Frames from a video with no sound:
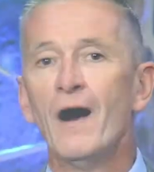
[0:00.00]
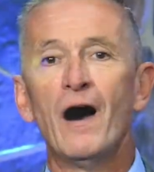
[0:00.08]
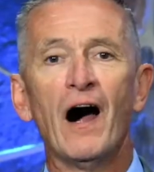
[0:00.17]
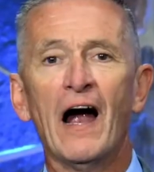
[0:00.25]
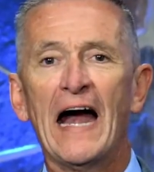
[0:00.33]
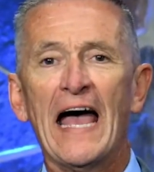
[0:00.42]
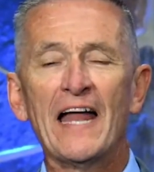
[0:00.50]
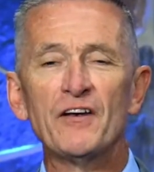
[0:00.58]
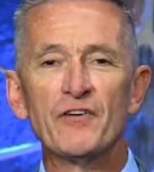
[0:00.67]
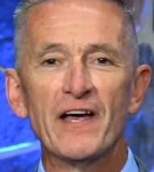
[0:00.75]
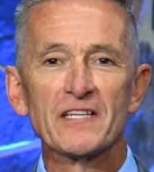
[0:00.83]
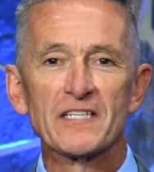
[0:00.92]
Our
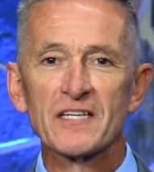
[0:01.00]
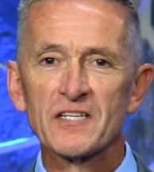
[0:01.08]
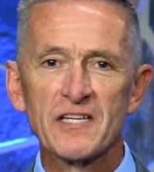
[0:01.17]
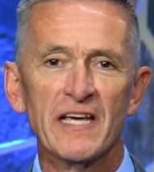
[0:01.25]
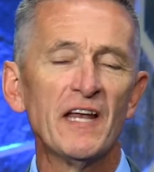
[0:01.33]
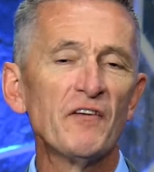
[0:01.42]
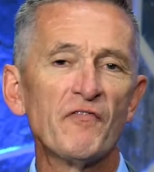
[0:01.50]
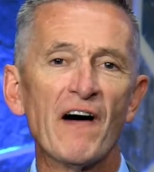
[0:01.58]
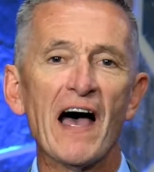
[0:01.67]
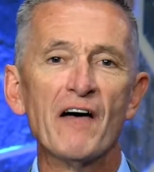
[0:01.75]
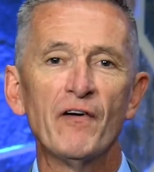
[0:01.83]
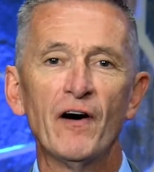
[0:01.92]
address is
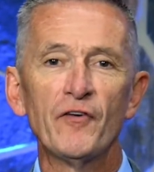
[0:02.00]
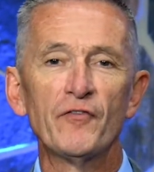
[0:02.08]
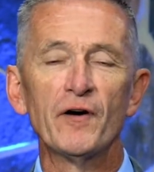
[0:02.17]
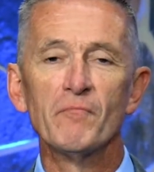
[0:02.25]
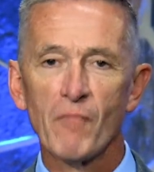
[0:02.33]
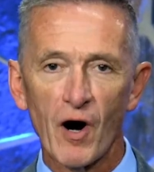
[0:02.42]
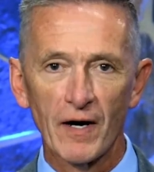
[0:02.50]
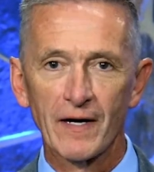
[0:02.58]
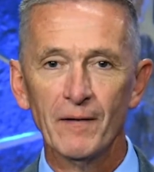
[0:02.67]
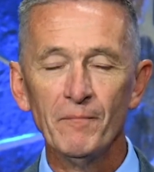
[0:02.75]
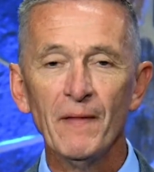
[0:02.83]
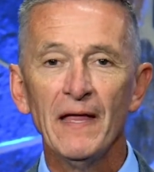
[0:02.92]
10500
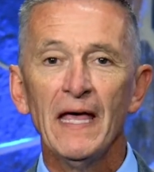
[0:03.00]
Markham.